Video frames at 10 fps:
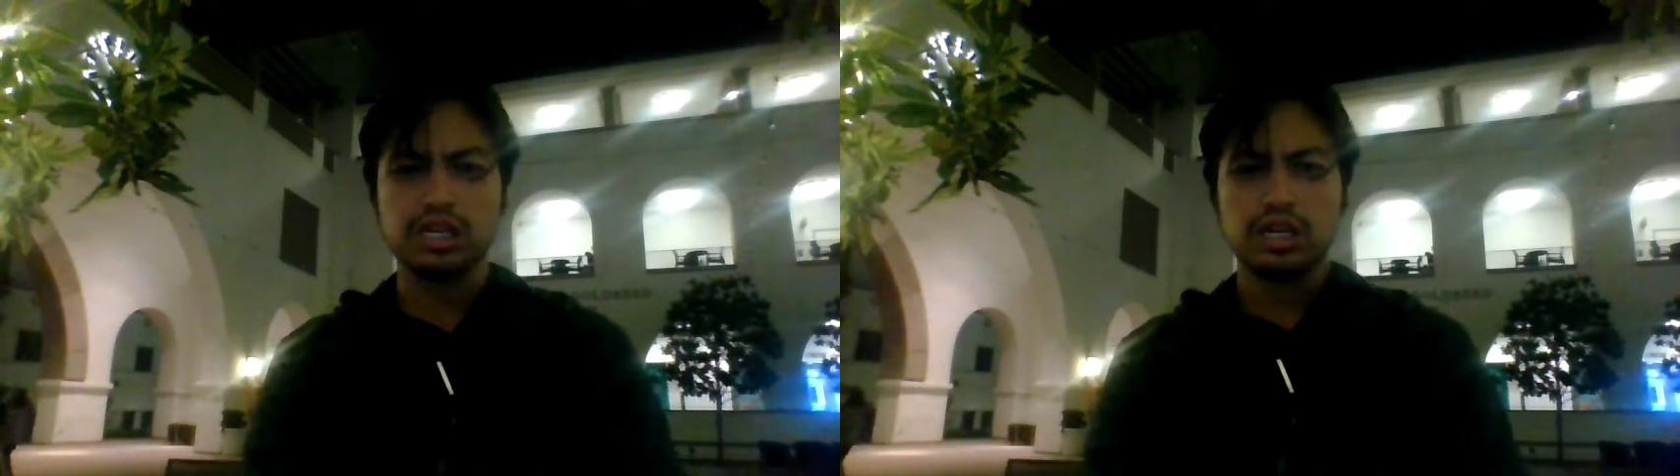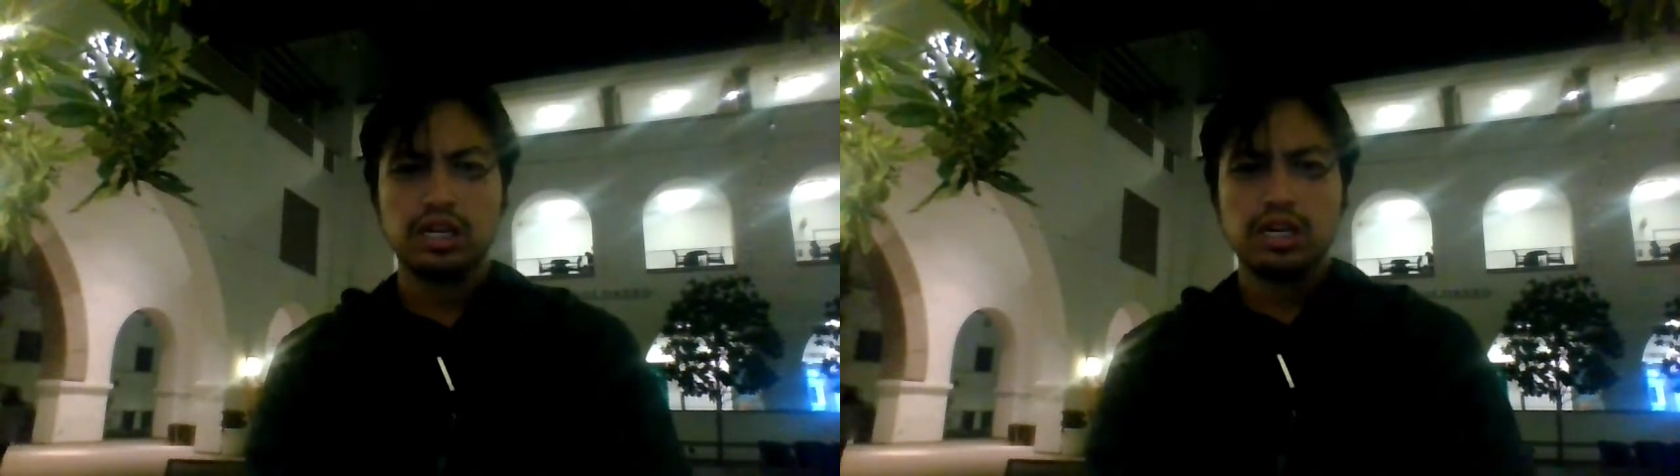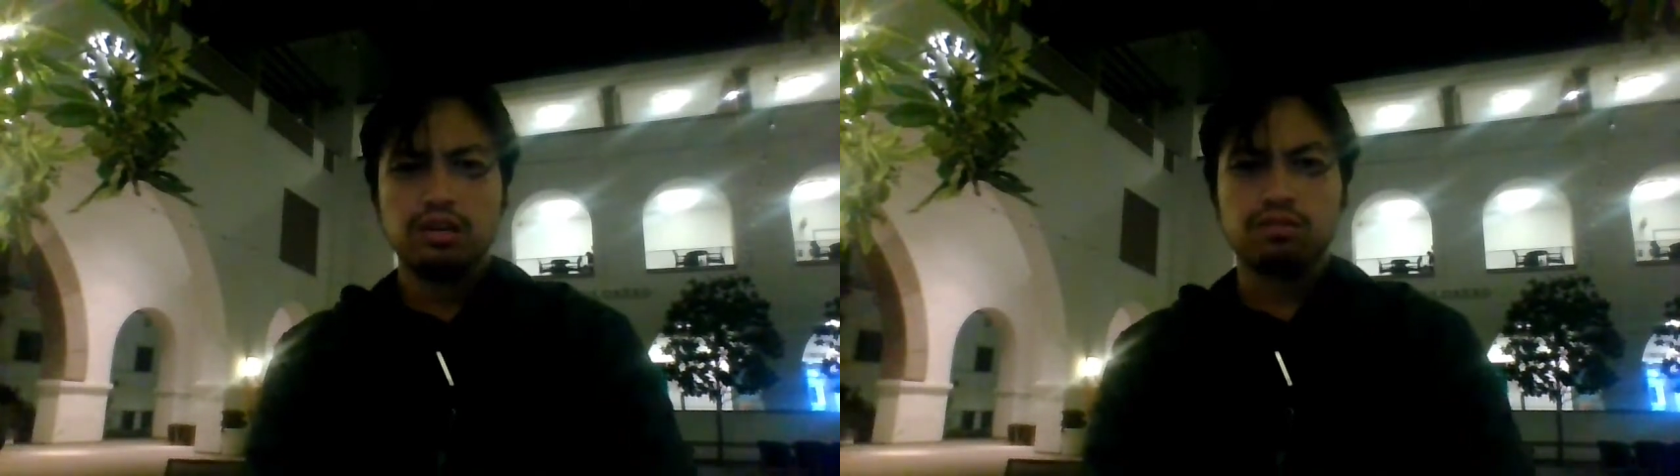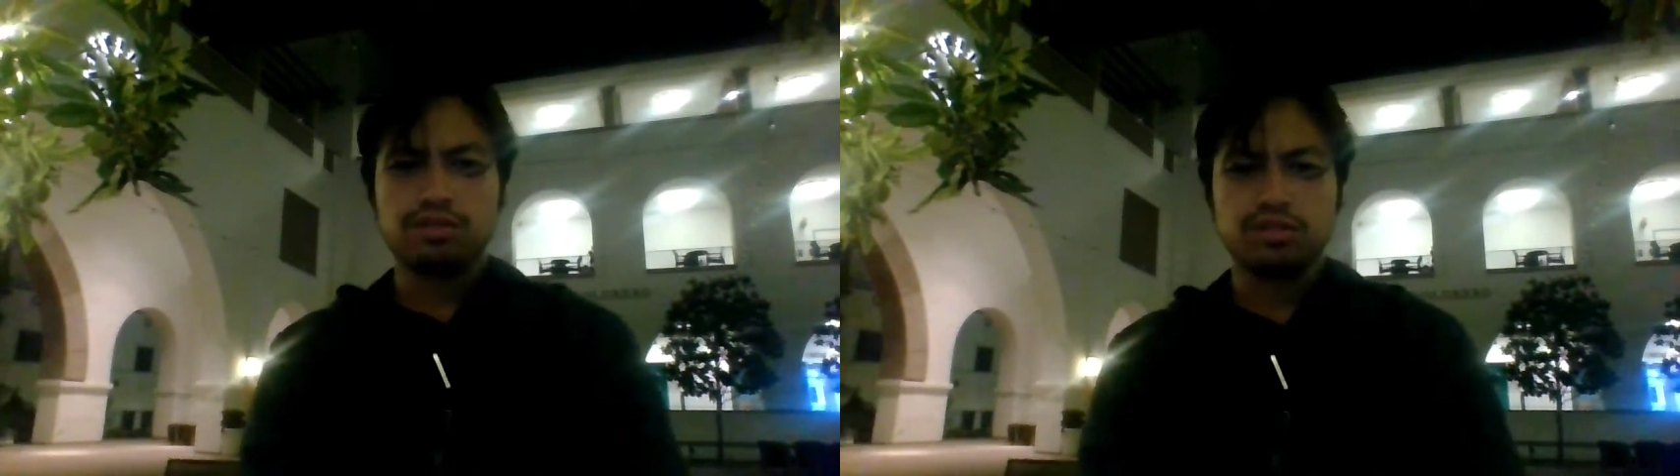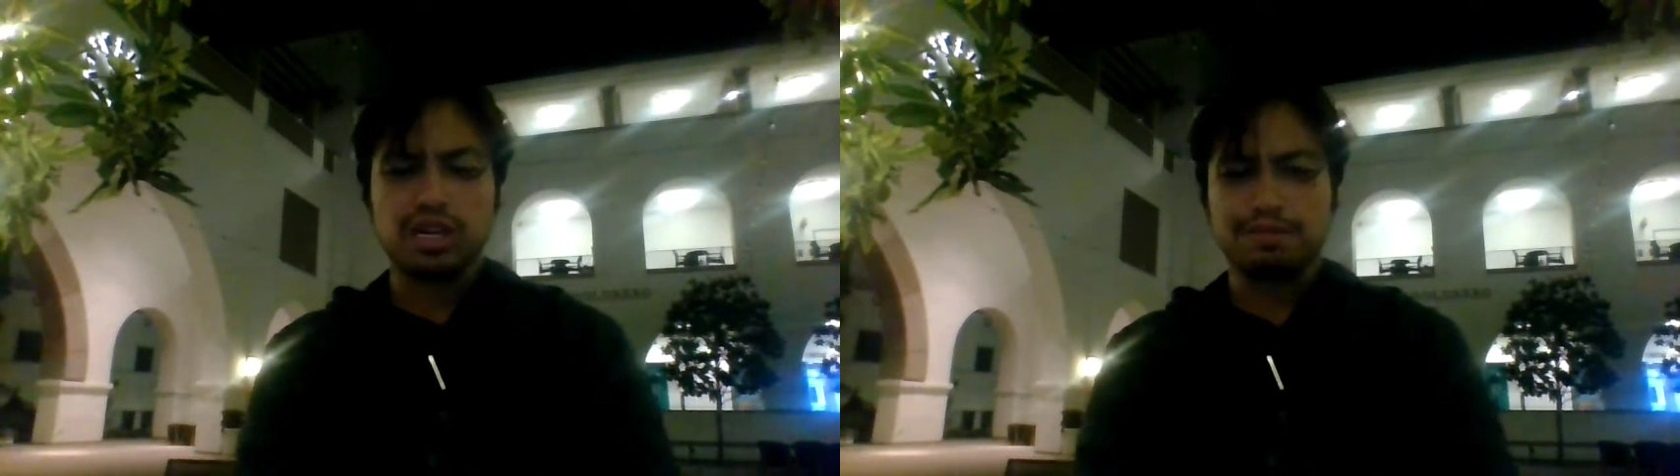have this kind of
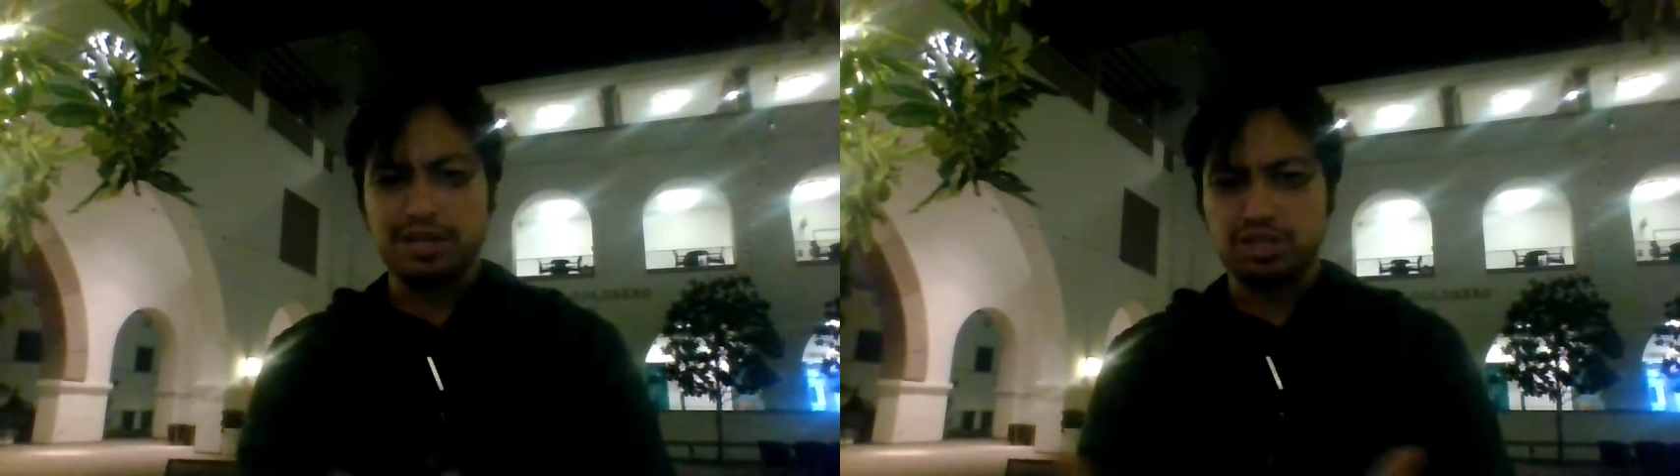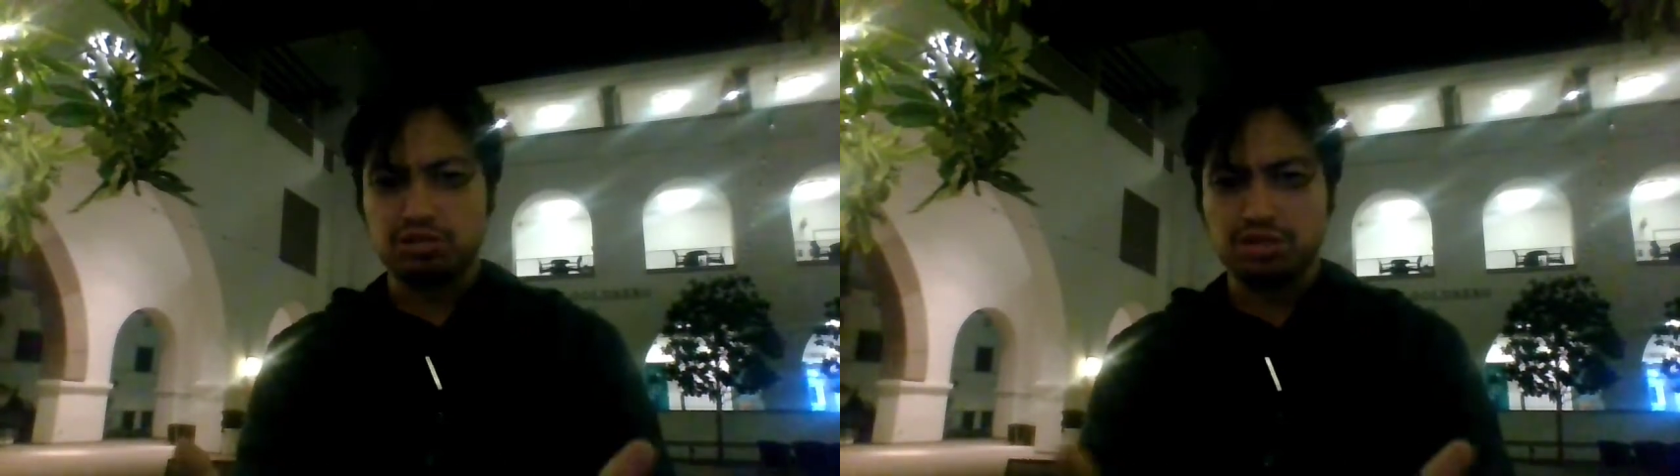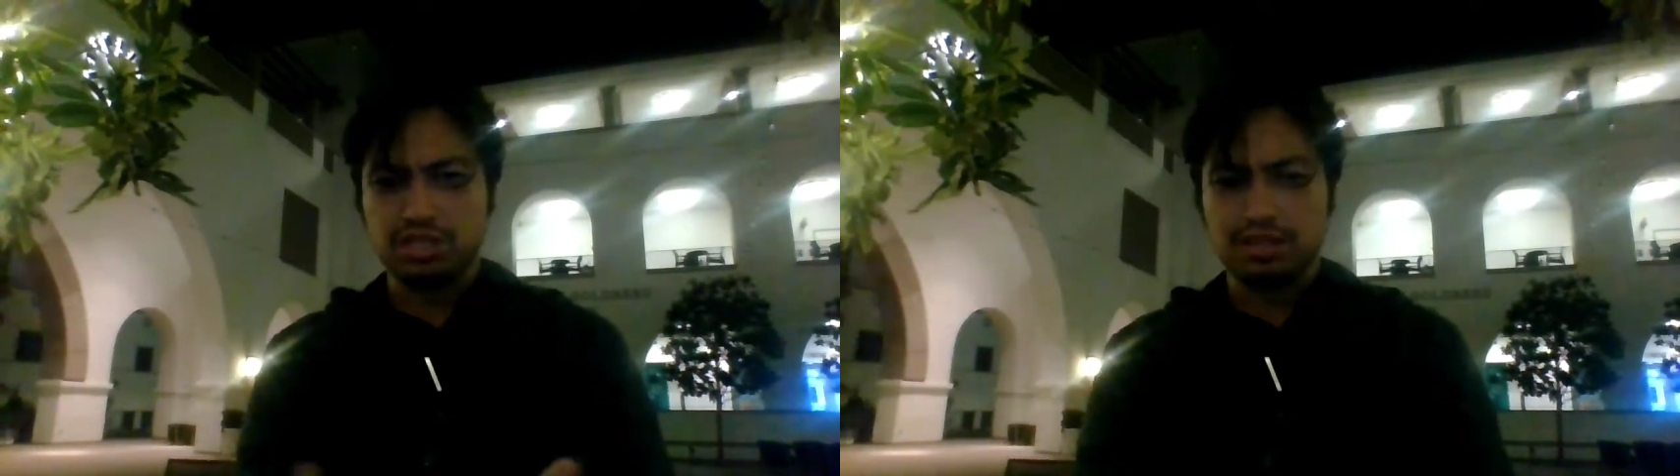obsession with